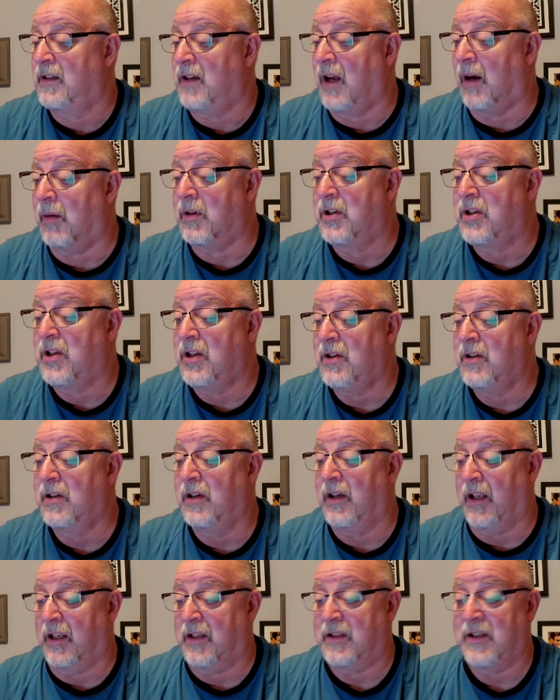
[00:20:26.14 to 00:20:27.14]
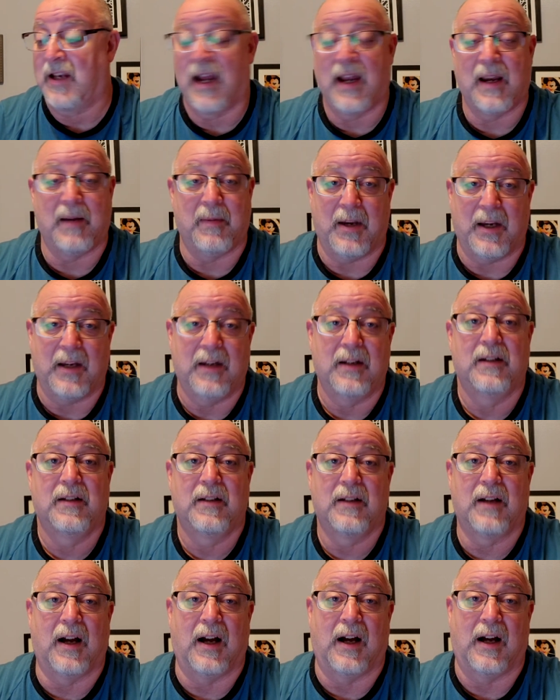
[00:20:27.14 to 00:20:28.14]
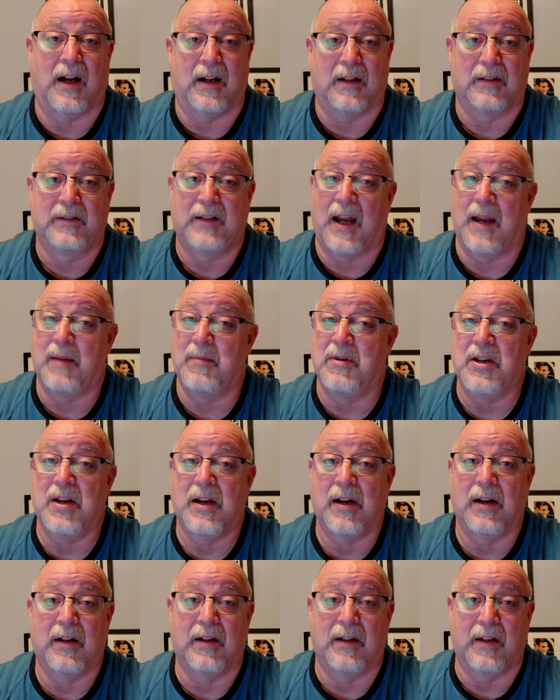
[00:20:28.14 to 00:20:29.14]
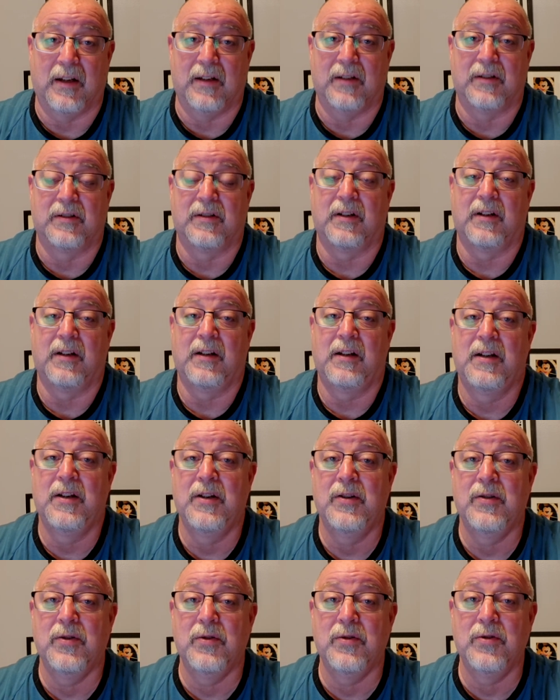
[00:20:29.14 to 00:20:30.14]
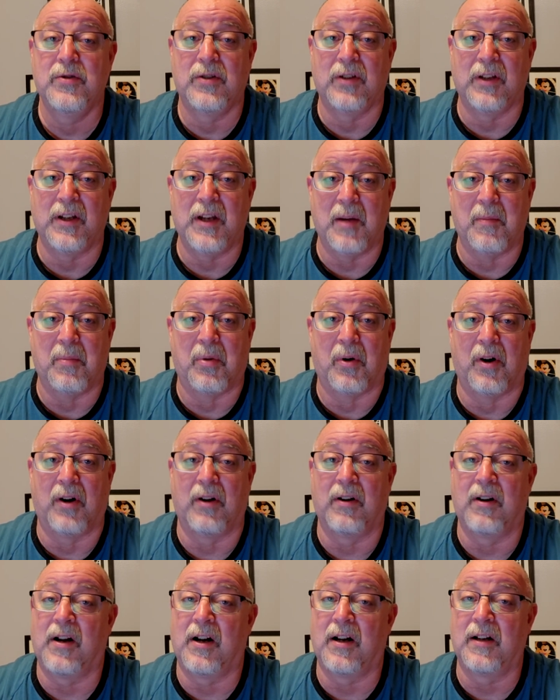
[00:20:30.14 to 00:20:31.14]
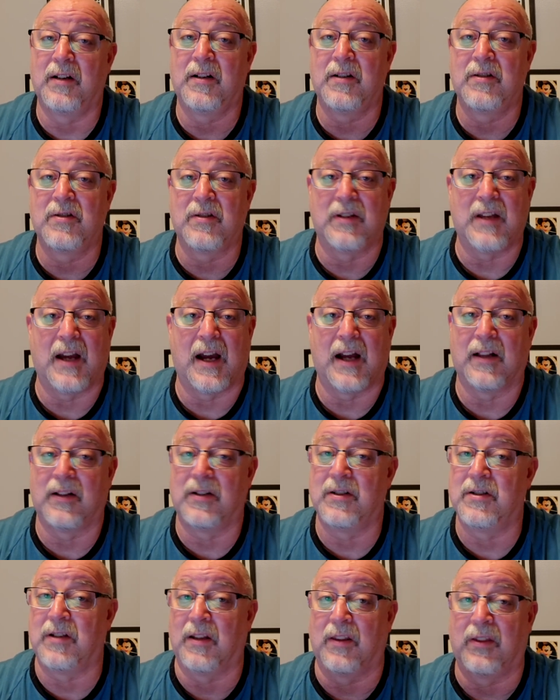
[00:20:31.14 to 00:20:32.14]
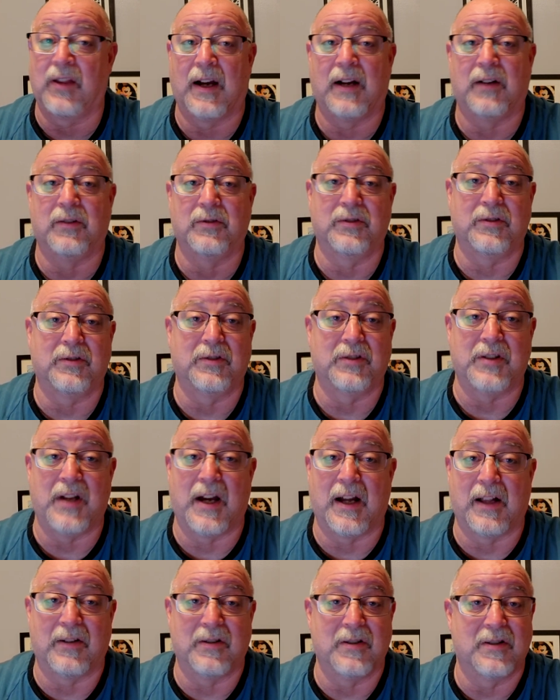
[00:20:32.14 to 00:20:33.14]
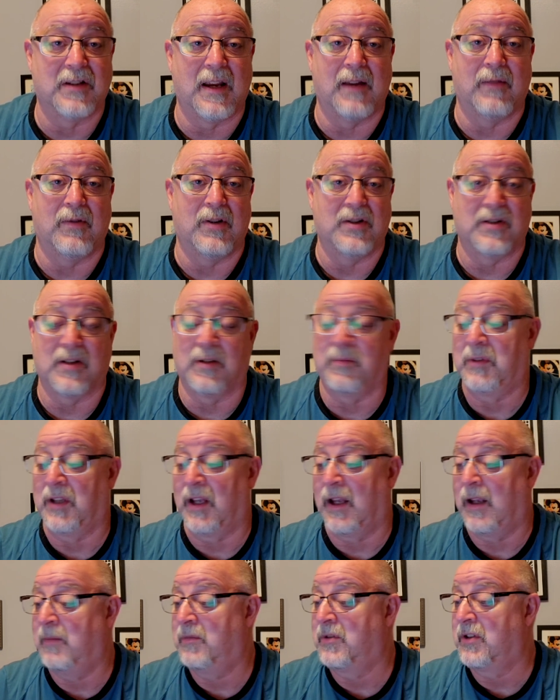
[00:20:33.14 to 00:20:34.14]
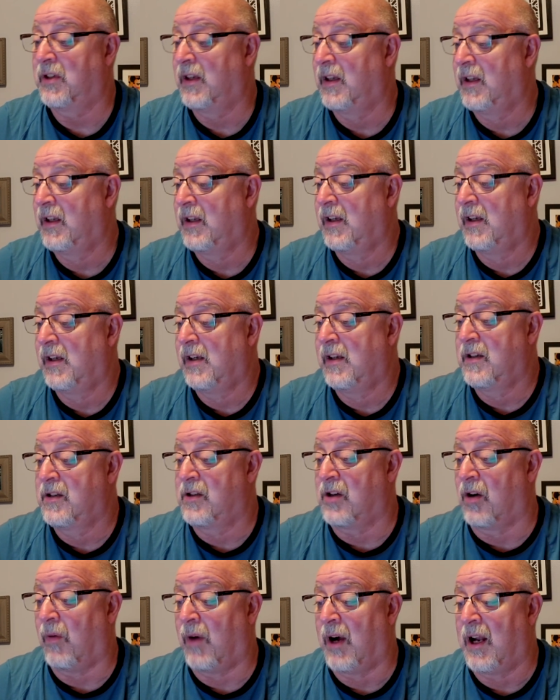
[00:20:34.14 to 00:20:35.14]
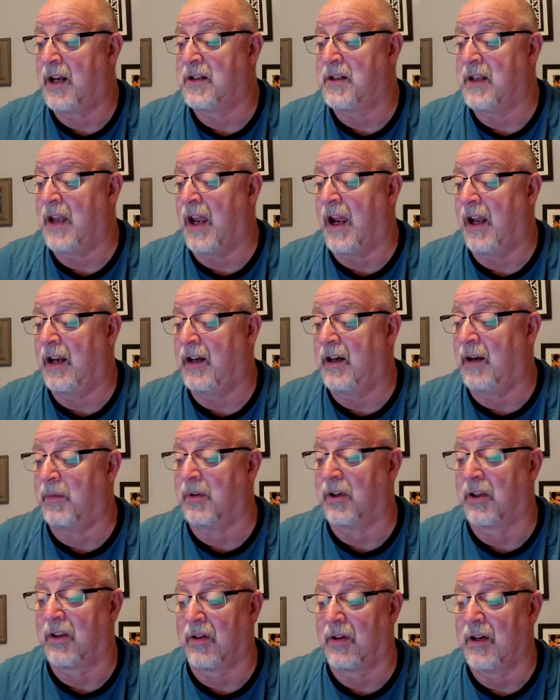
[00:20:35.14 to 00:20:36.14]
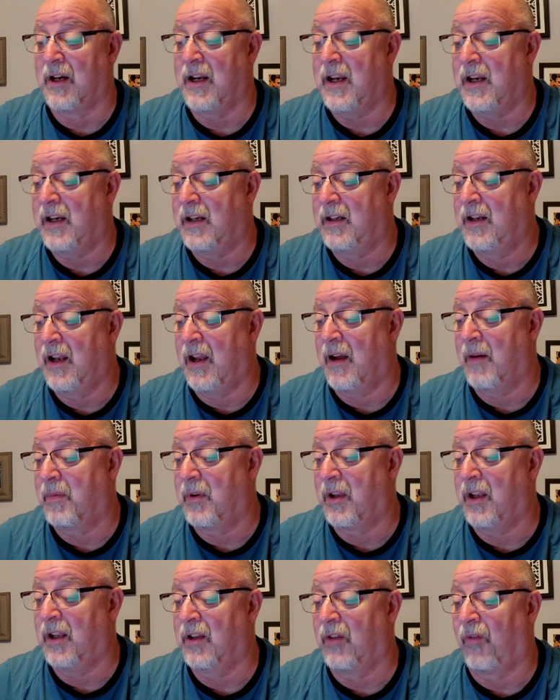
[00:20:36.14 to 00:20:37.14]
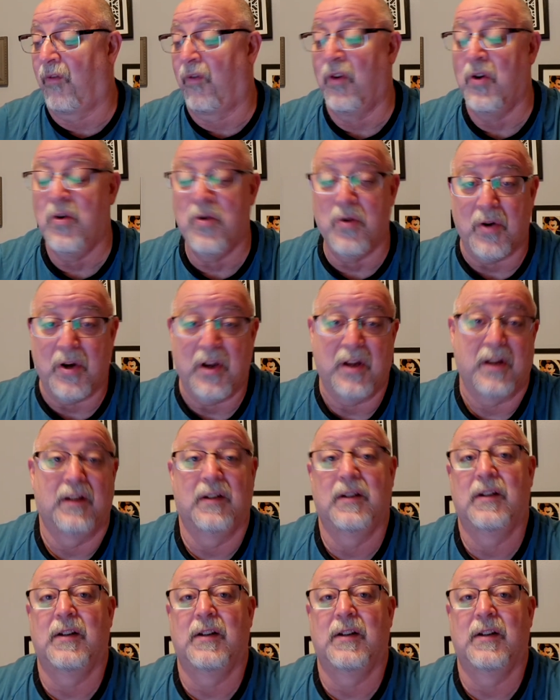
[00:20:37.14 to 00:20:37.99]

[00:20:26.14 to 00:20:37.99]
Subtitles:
Number two is timing. Time of year is hugely important. Hundreds of dollars to thousands of dollars savings sometimes. So watch that. Number three tip is food.